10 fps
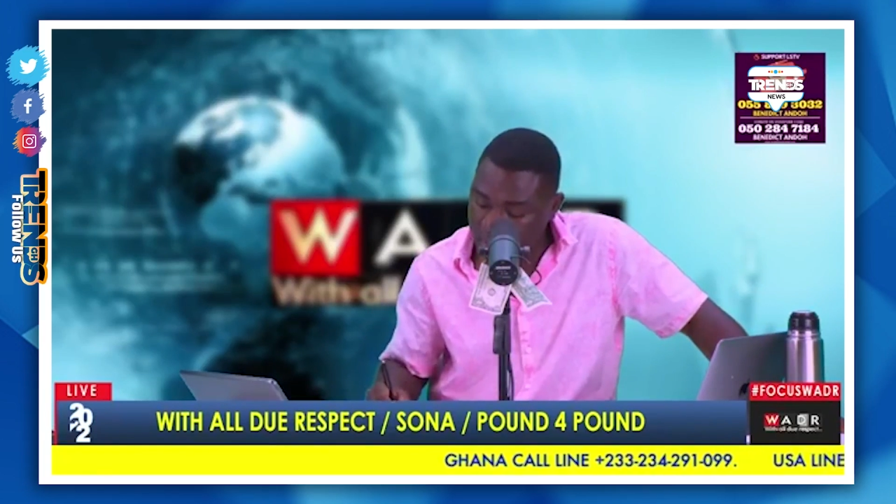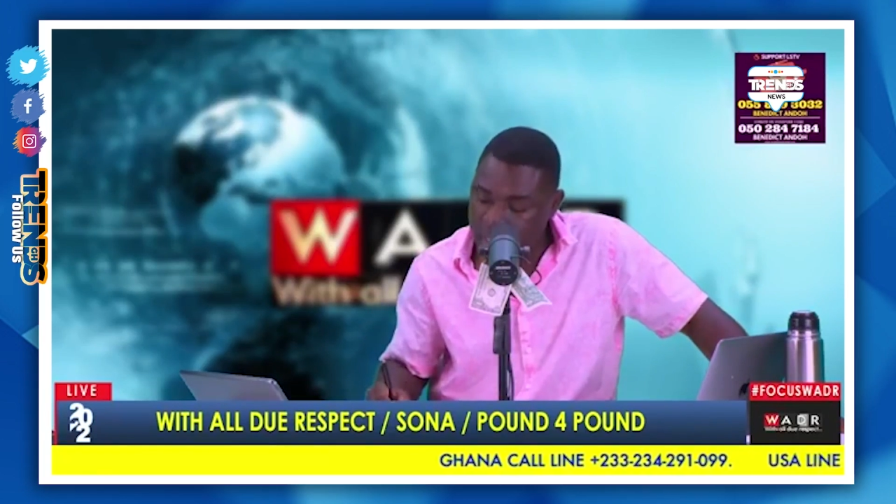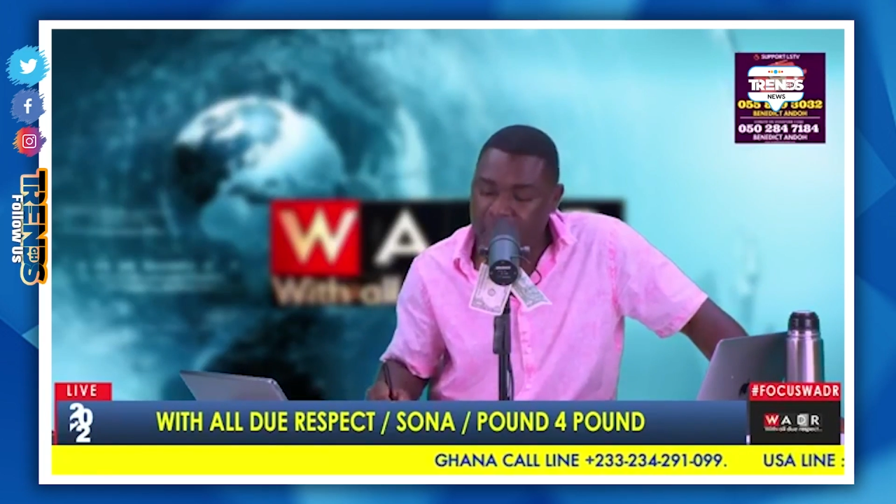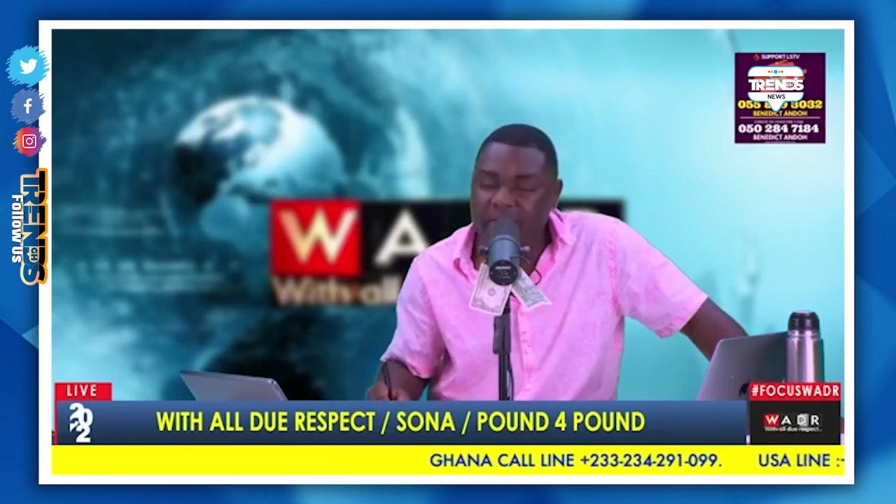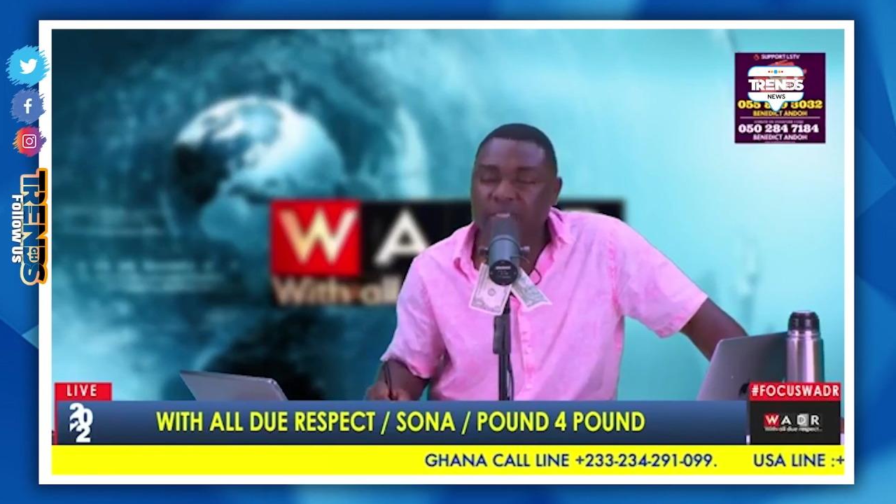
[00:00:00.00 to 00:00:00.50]

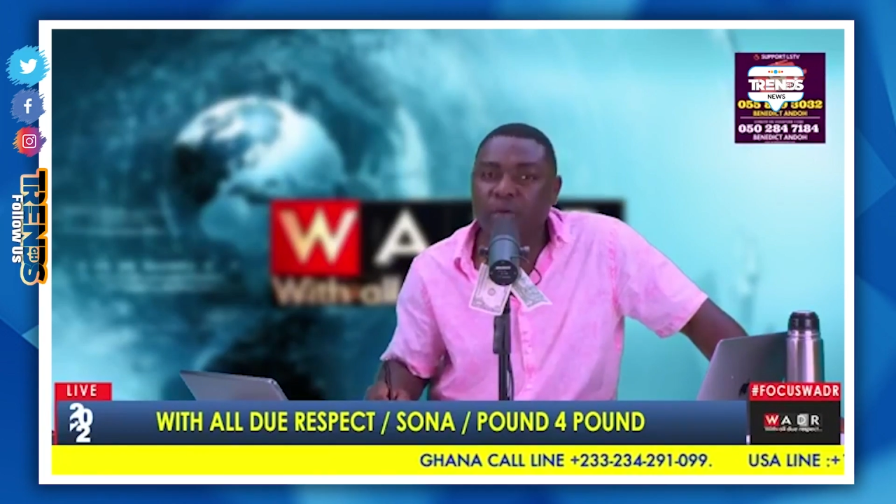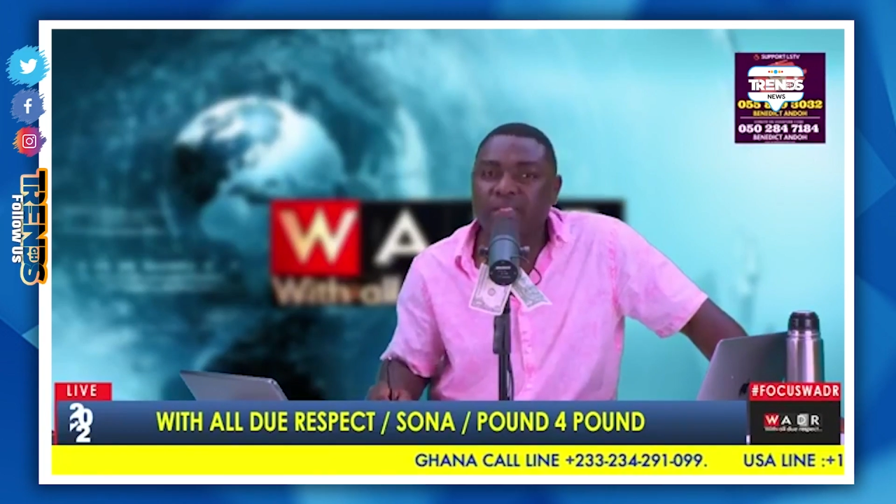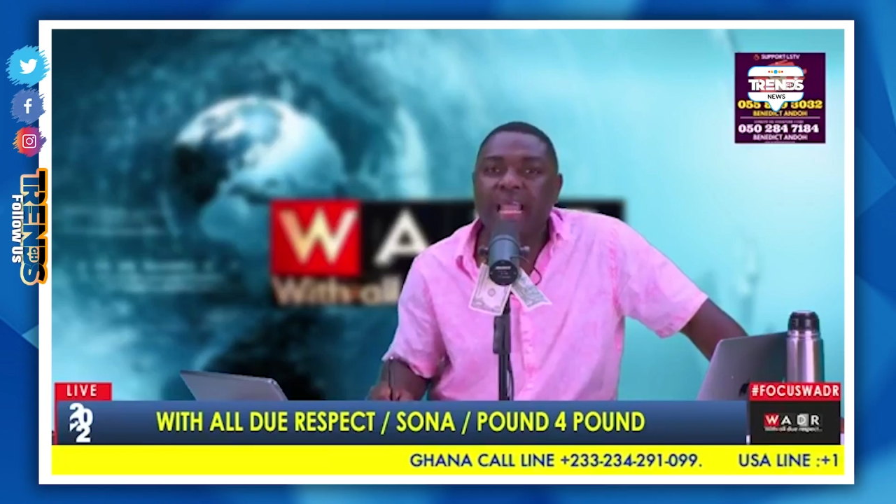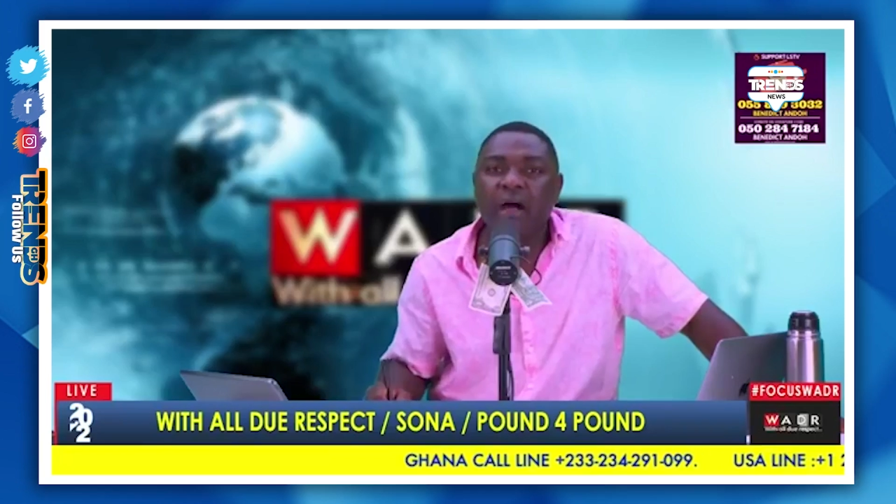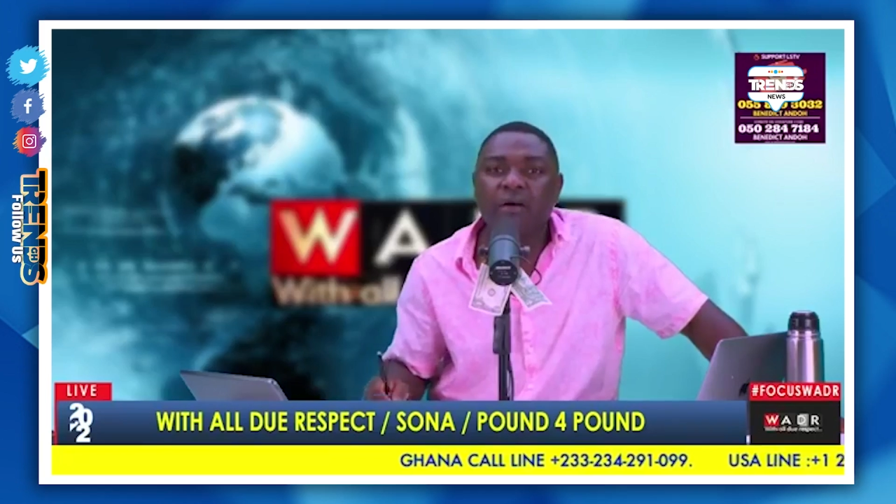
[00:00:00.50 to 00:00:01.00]
The meeting was
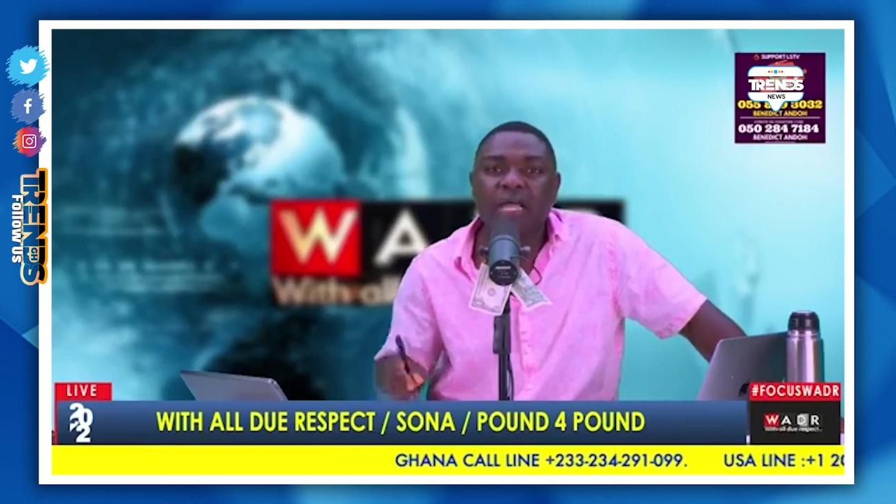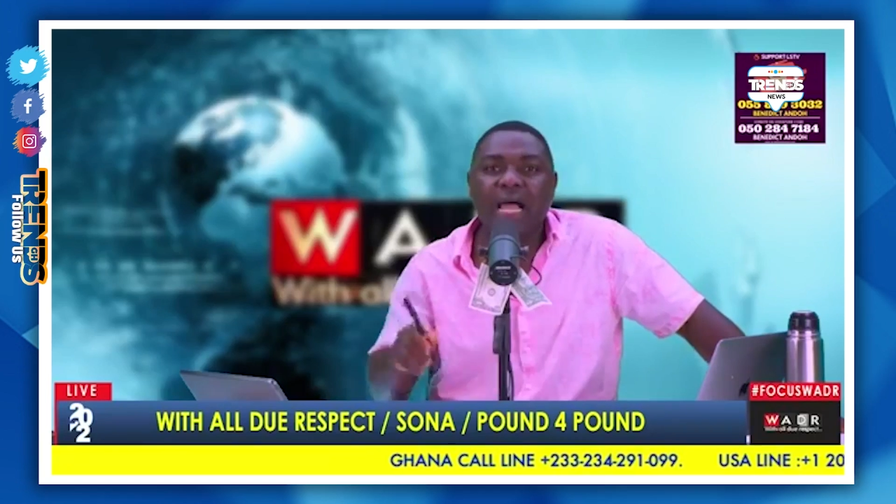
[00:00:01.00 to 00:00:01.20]
held